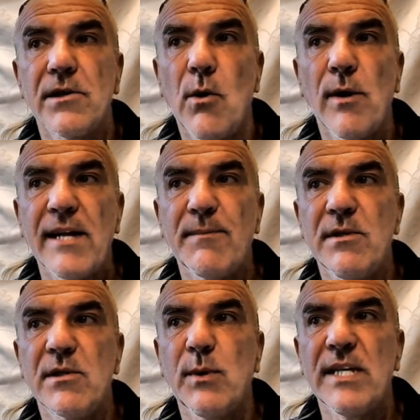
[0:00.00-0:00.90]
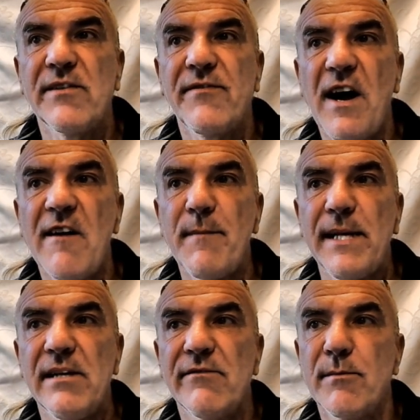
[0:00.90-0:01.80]
Noel Edmonds wins $5
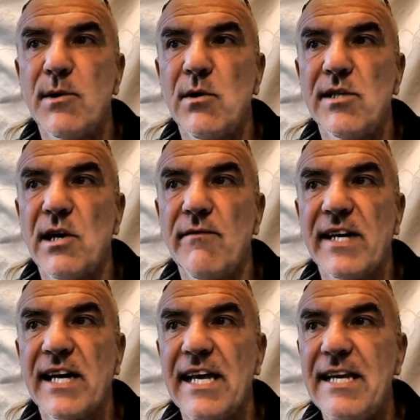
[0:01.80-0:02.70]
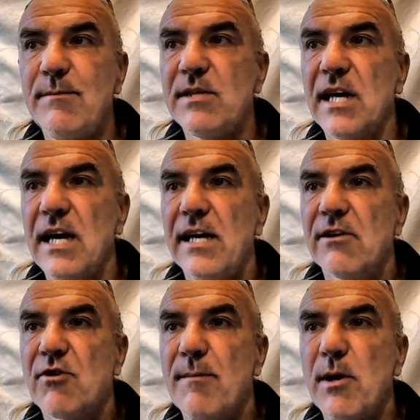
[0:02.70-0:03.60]
million from Lloyds over claims
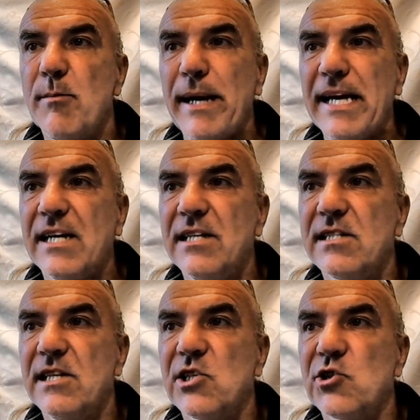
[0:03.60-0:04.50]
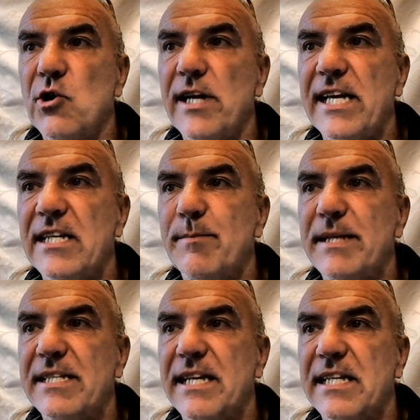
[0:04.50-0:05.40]
criminal bankers destroyed his
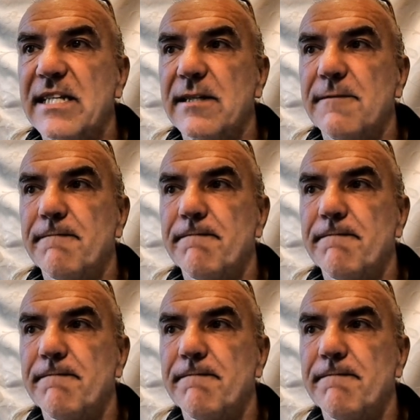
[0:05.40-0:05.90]
business.